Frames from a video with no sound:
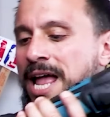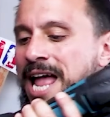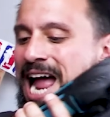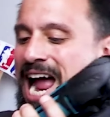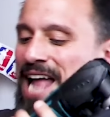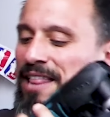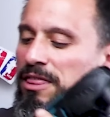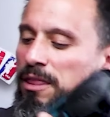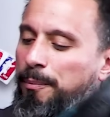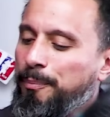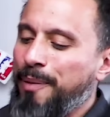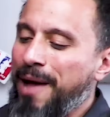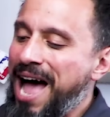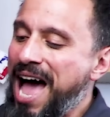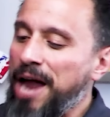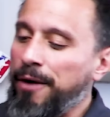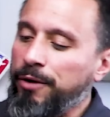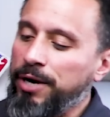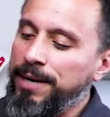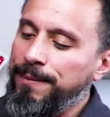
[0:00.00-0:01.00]
at the
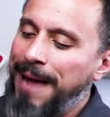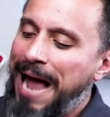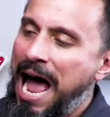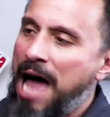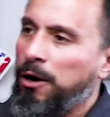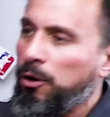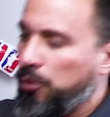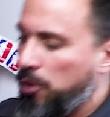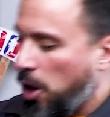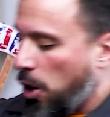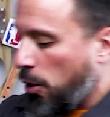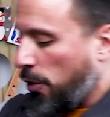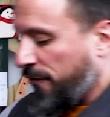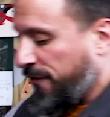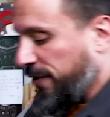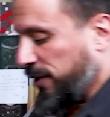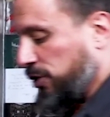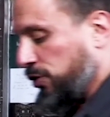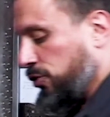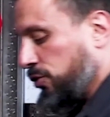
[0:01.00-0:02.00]
battery, I don't know
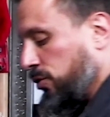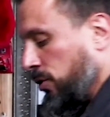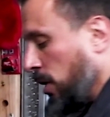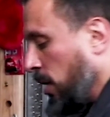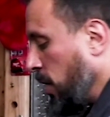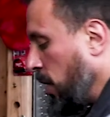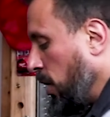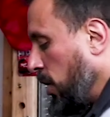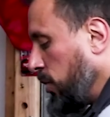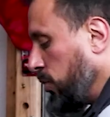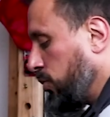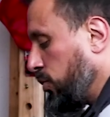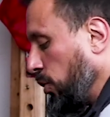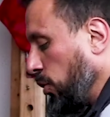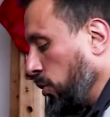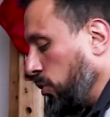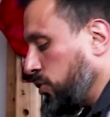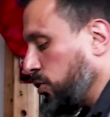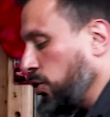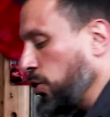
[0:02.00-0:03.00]
if it's
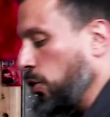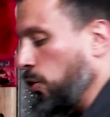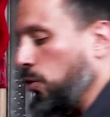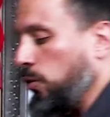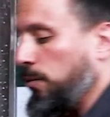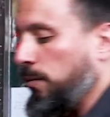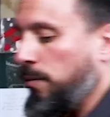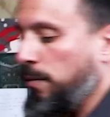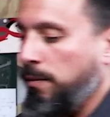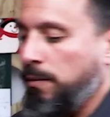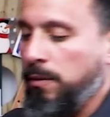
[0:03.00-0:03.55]
due to,